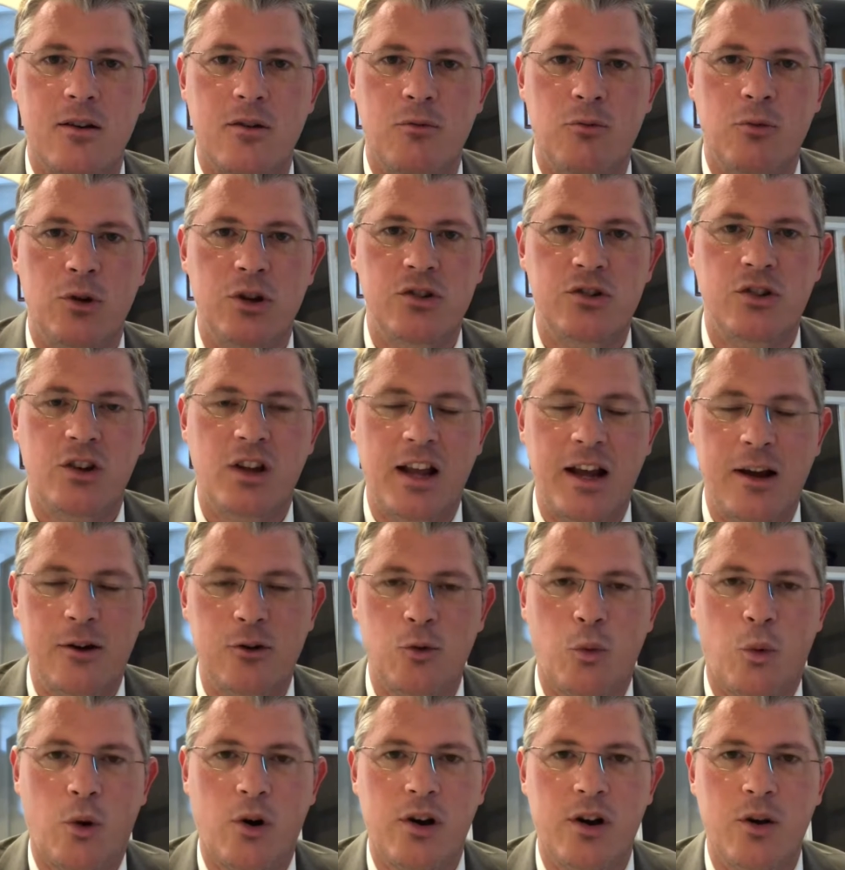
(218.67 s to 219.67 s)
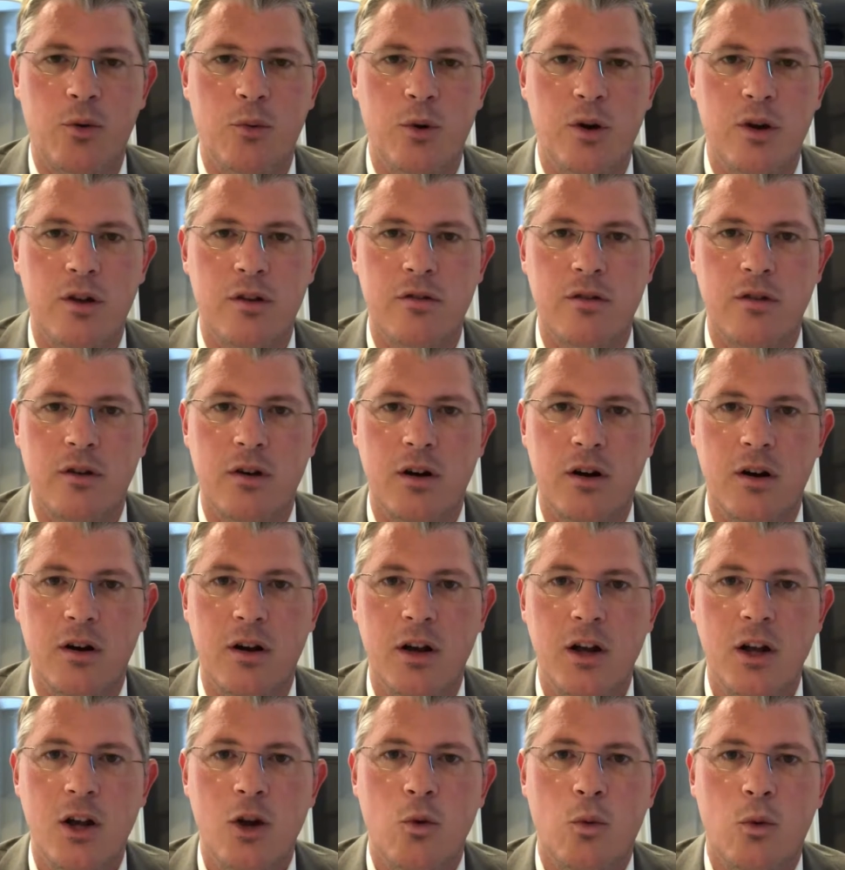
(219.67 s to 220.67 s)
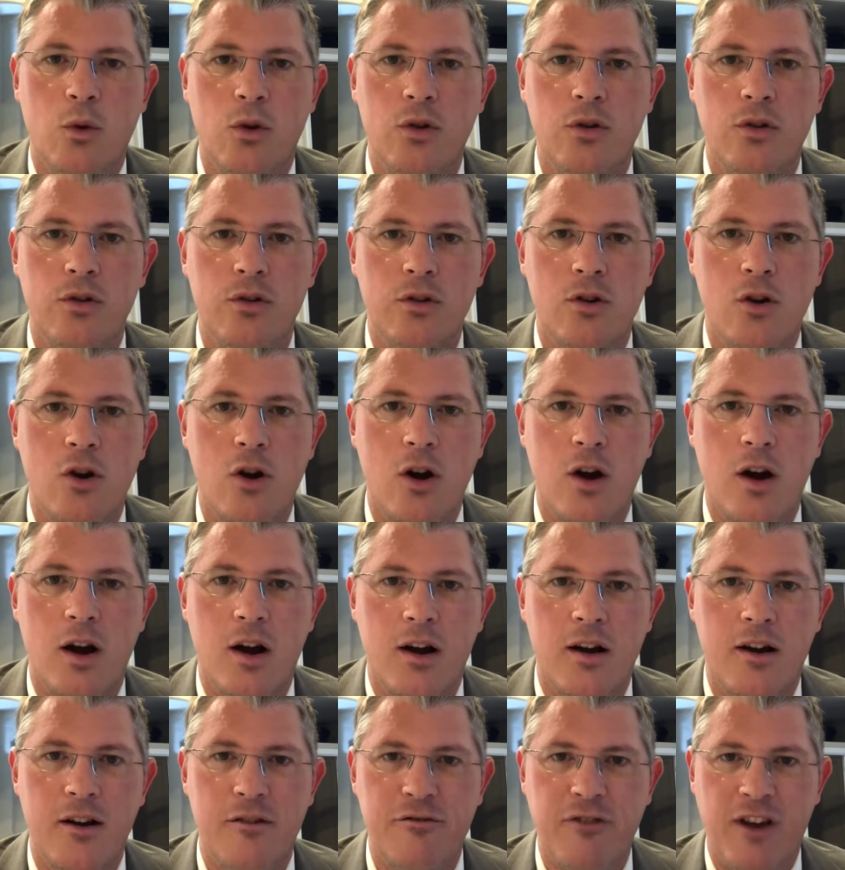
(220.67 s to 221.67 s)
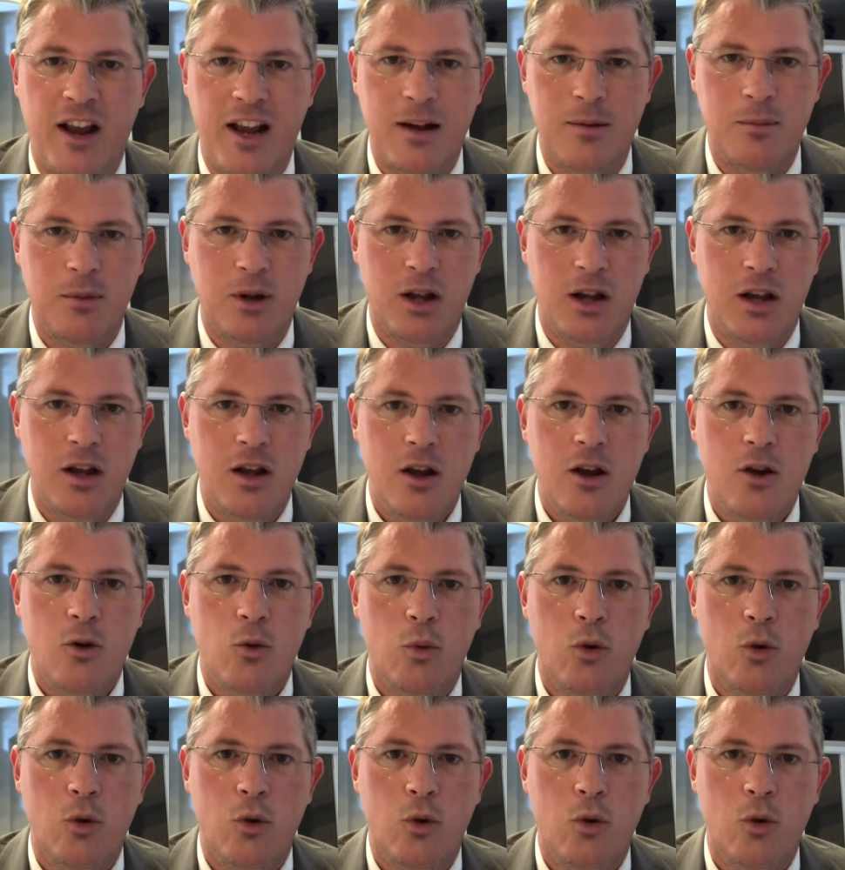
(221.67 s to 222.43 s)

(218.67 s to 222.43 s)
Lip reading: recently I was working with a family.